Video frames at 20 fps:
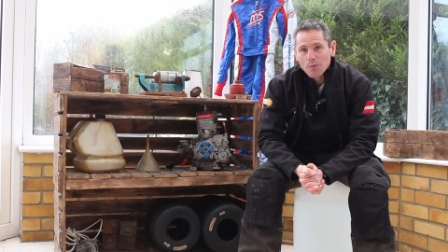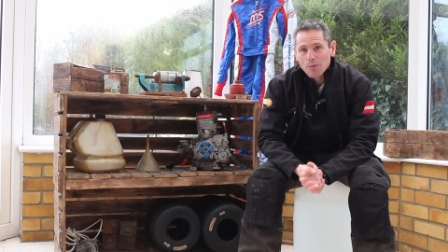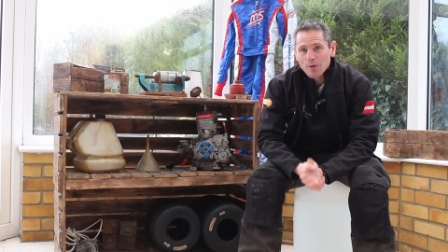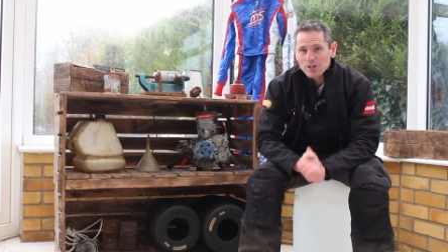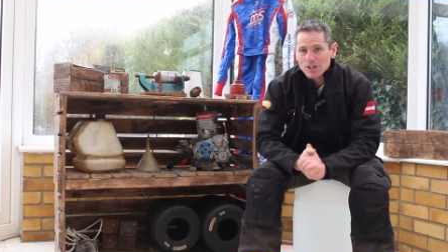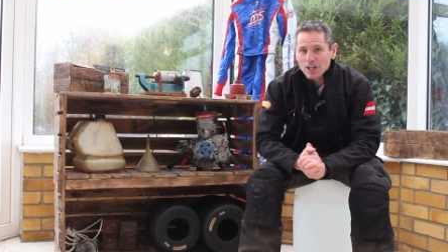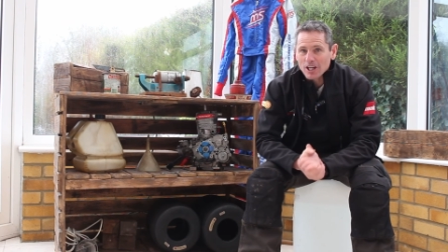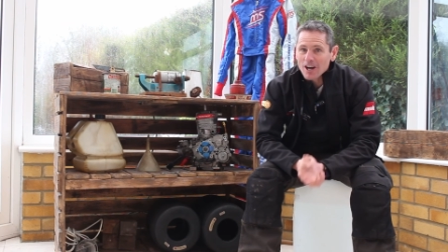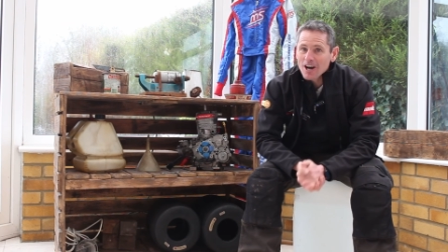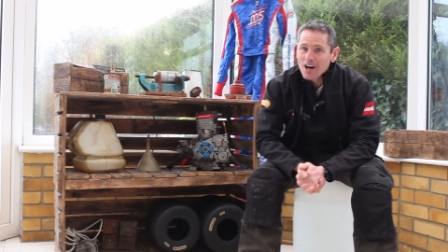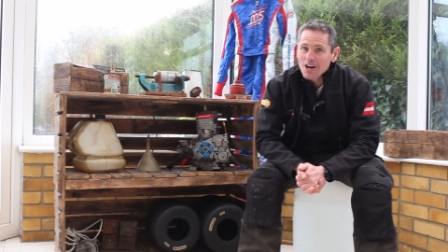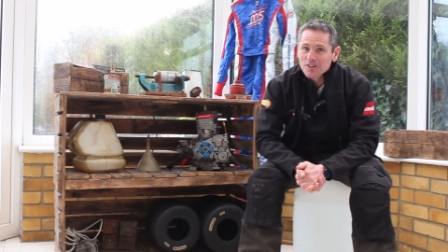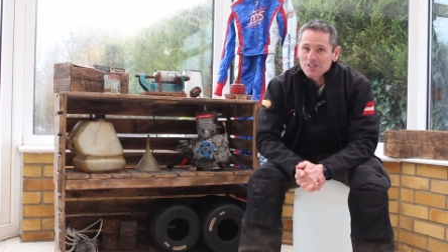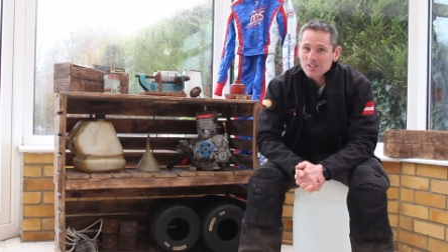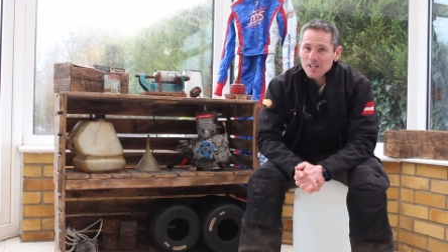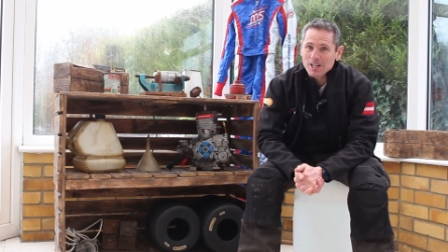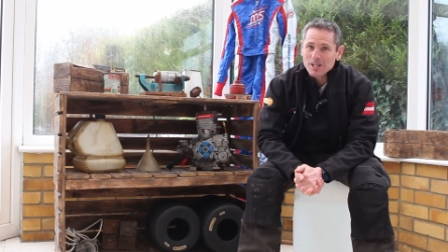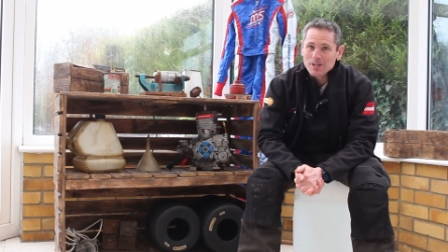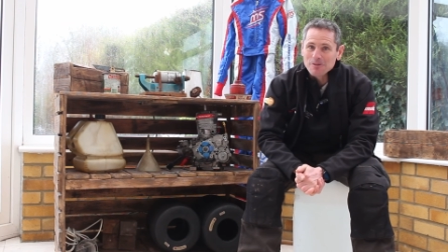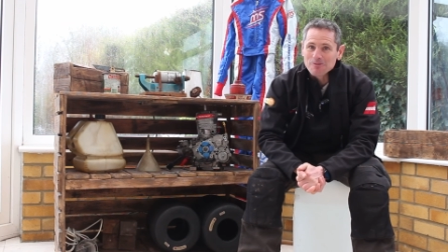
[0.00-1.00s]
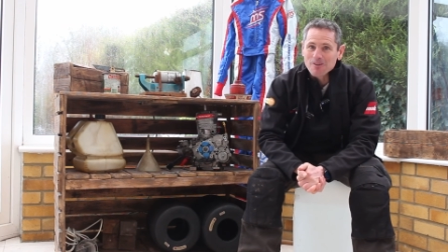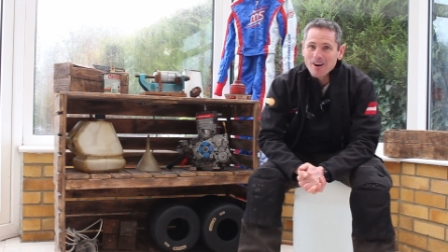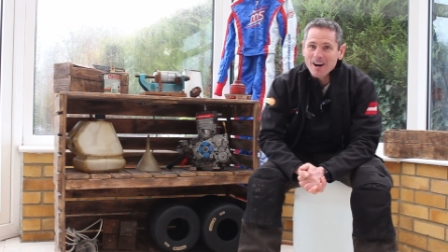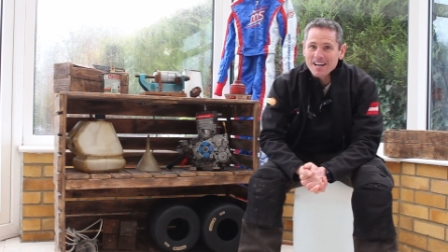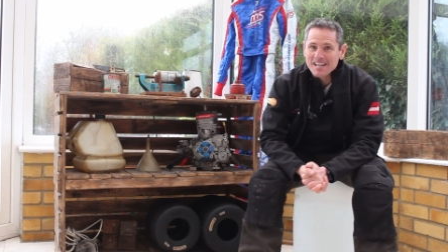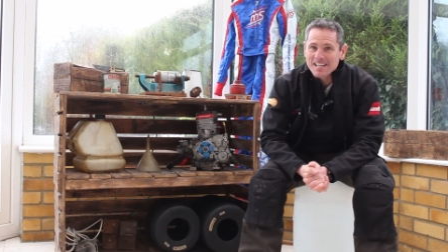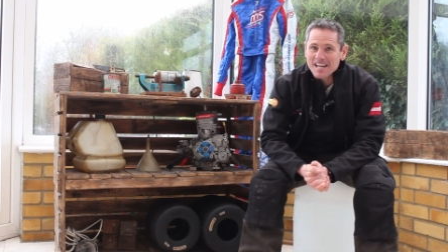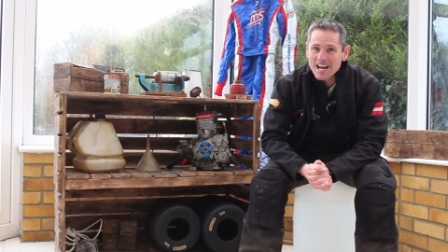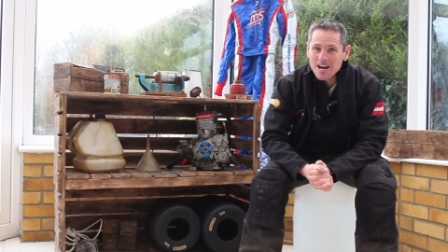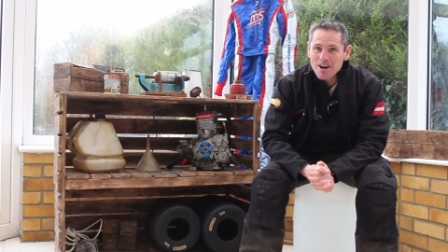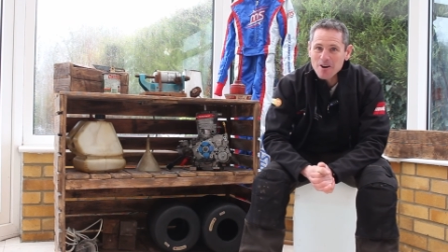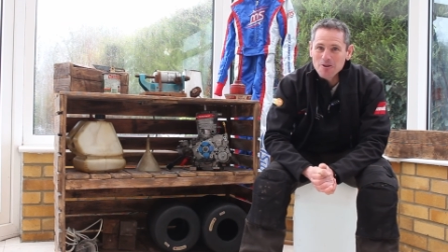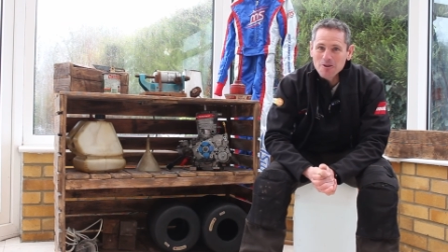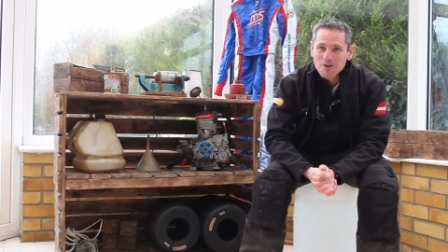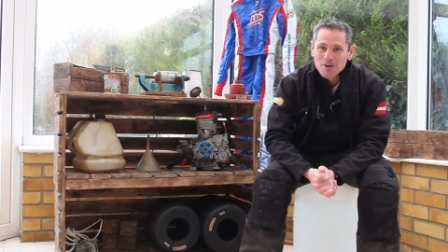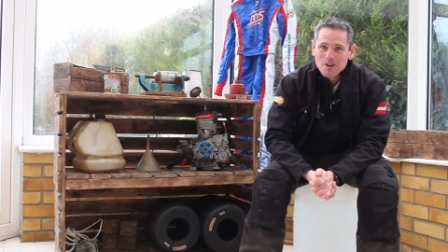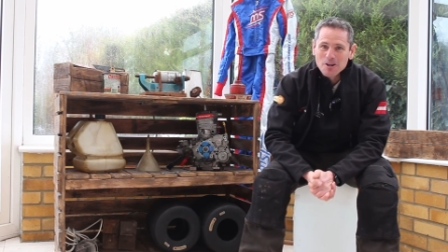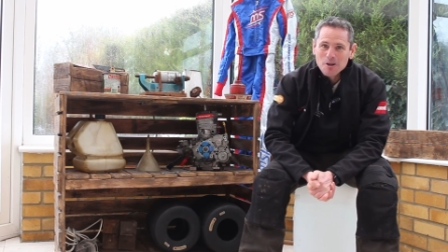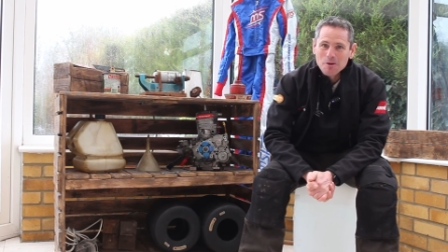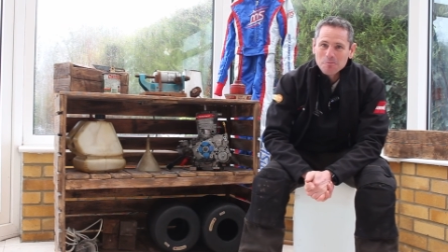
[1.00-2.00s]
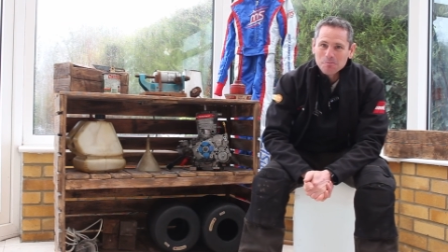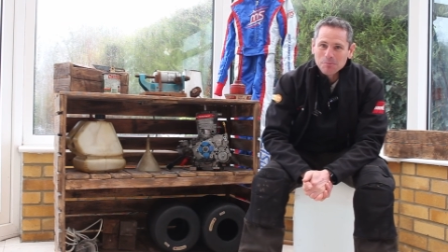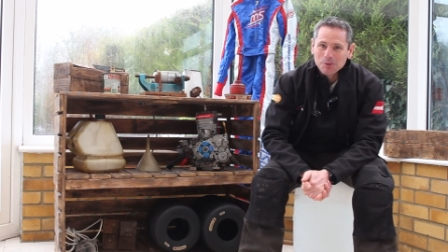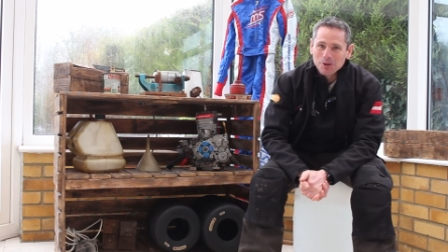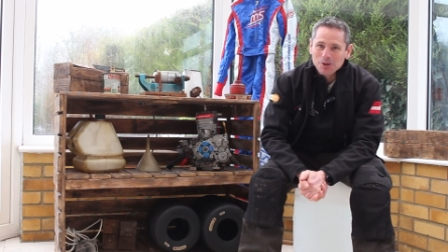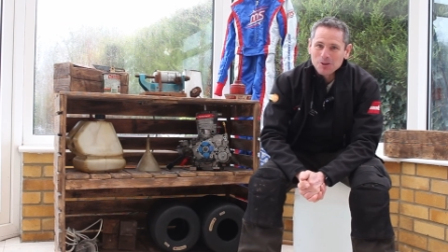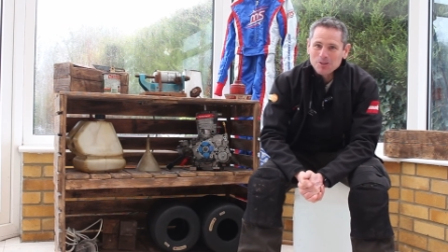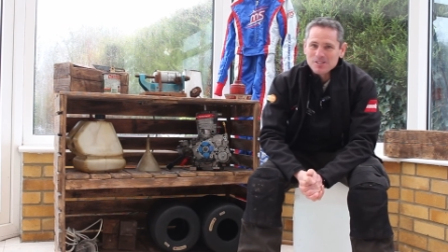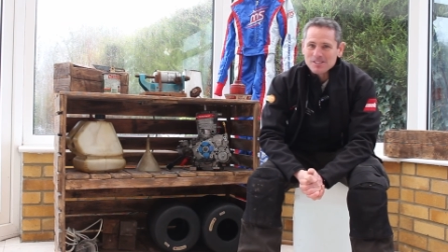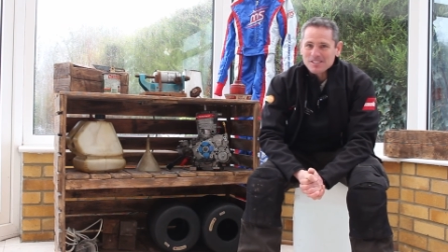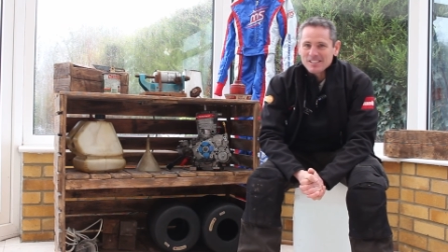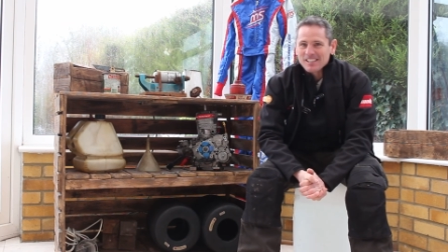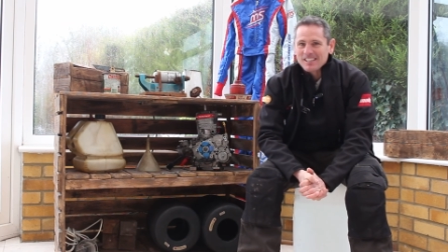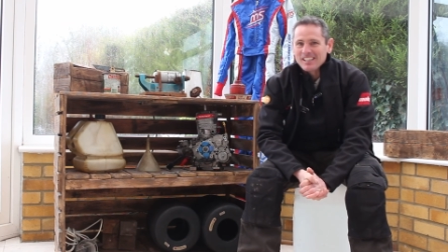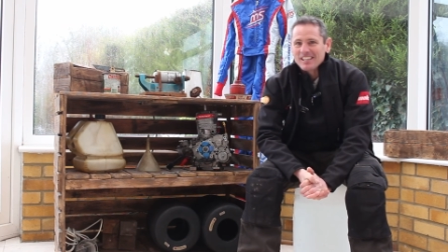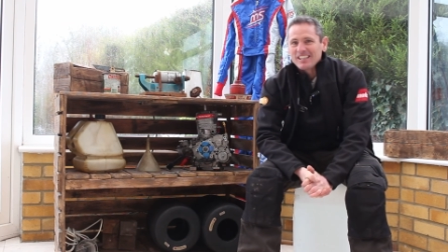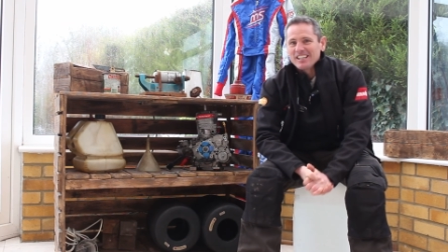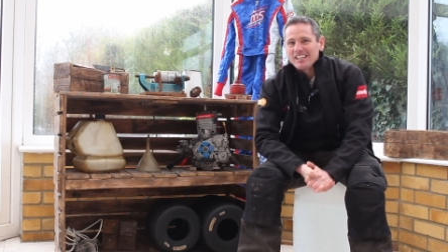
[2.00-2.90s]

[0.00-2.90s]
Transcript: which I can't tell you right now because